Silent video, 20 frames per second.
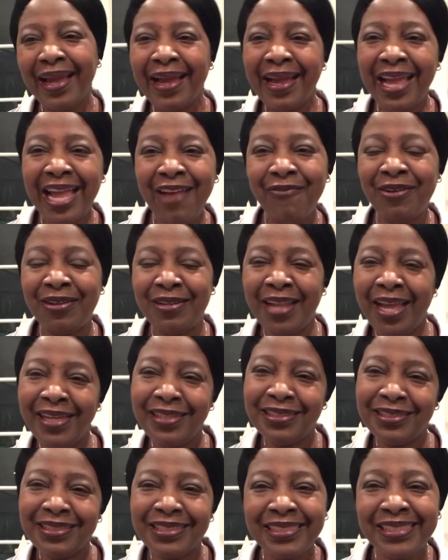I have a
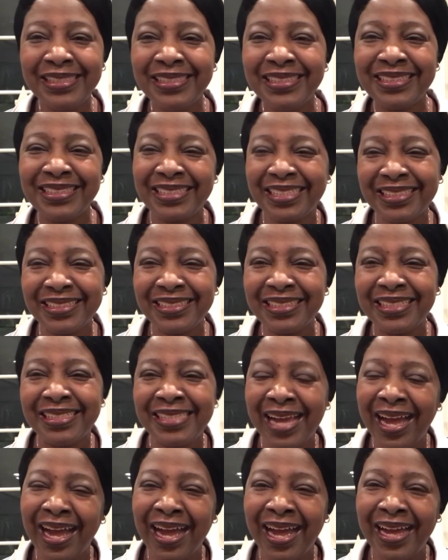
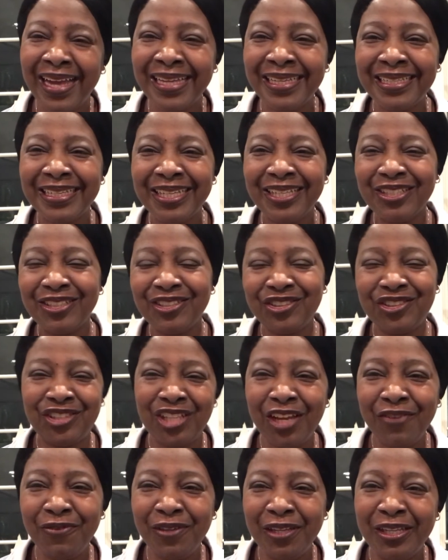1969
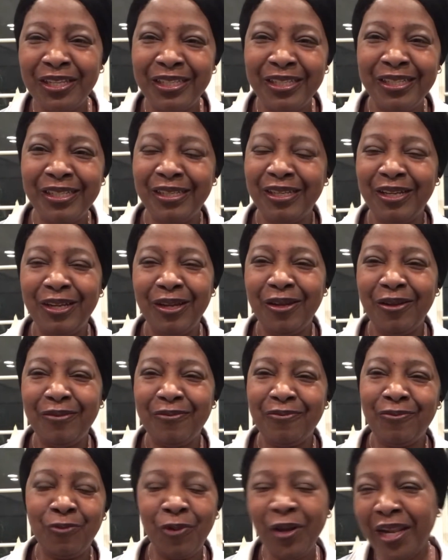Chevy
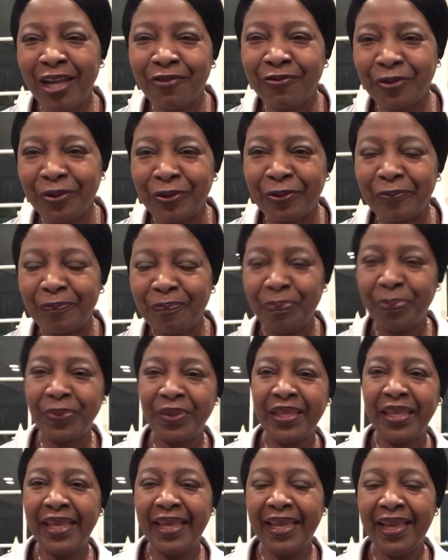whatever,
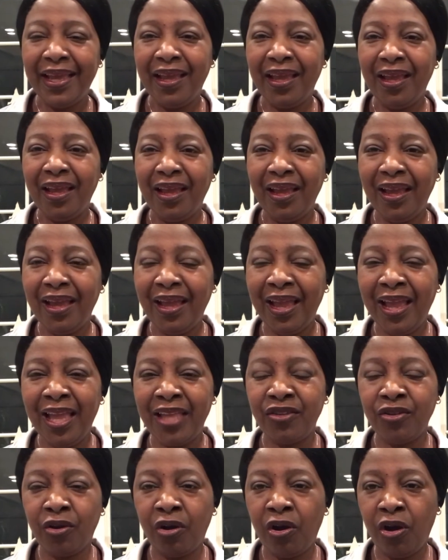
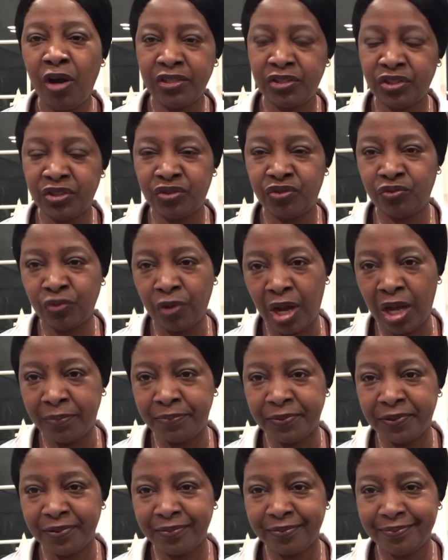and your heart just
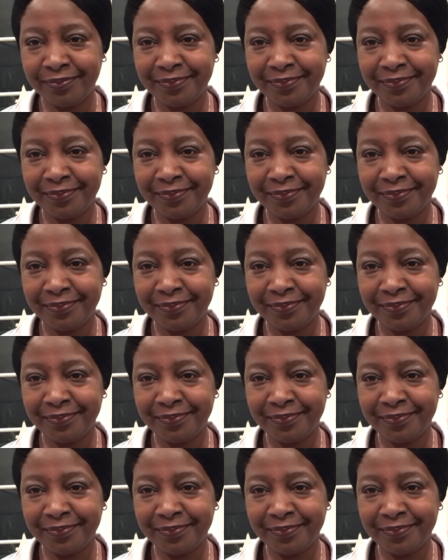dropped.